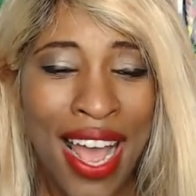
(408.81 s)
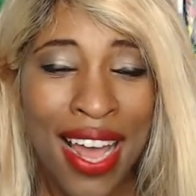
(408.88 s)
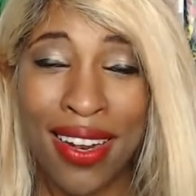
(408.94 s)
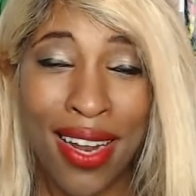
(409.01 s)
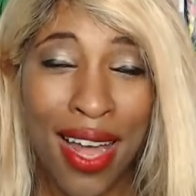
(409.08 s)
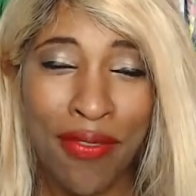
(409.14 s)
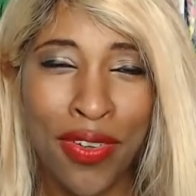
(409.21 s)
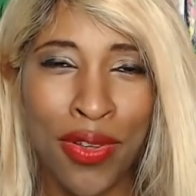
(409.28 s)

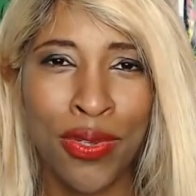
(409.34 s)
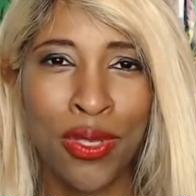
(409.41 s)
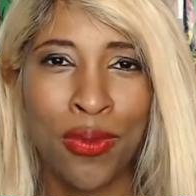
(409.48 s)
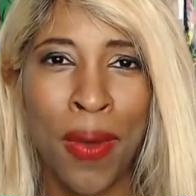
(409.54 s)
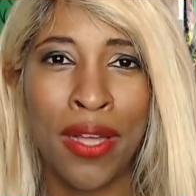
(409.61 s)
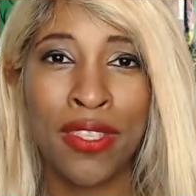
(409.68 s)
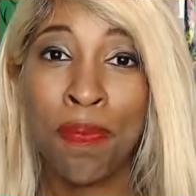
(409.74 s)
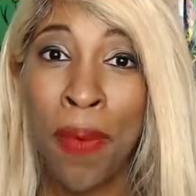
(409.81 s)
Love
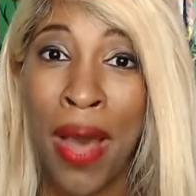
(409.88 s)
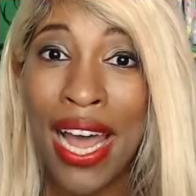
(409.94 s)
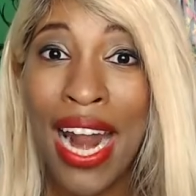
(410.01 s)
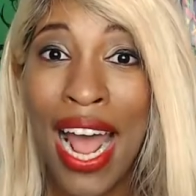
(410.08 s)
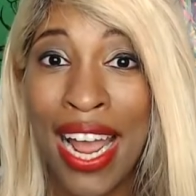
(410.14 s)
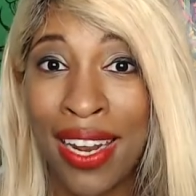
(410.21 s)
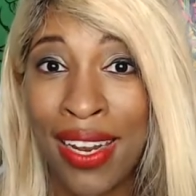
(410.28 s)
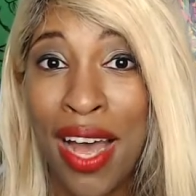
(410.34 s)
Goosebumps. But
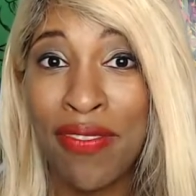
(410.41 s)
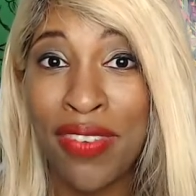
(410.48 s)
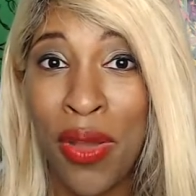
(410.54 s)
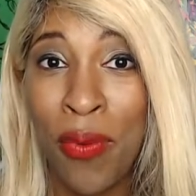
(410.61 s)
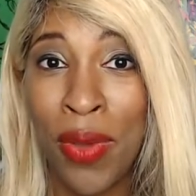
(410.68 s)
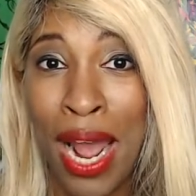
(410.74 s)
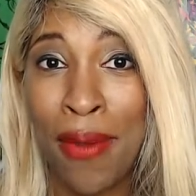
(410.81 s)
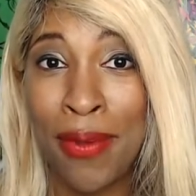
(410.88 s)
I loved it
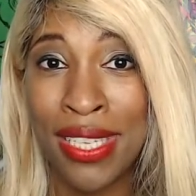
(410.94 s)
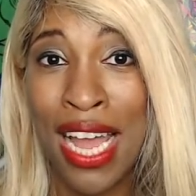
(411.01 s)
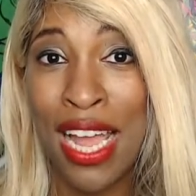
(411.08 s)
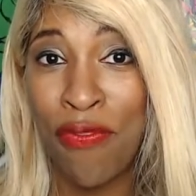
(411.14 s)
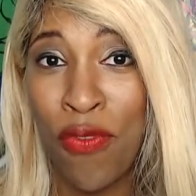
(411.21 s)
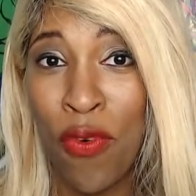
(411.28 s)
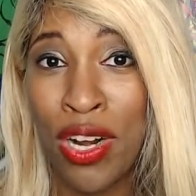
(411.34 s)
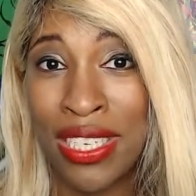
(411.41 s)
when I was
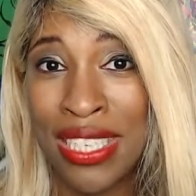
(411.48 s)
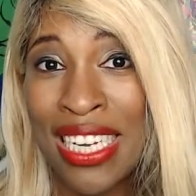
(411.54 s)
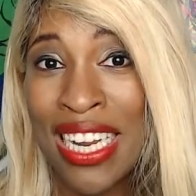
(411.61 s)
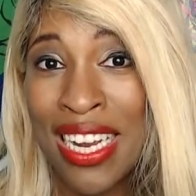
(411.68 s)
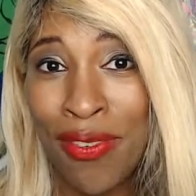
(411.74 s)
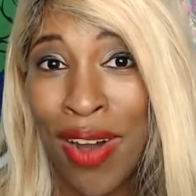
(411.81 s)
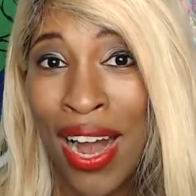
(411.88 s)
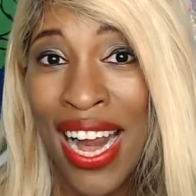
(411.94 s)
like
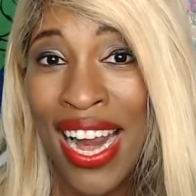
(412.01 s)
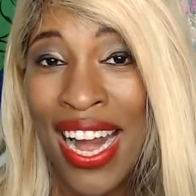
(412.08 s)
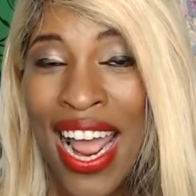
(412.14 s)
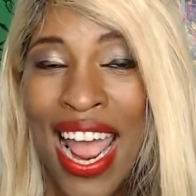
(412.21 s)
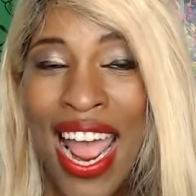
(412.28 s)
14, right?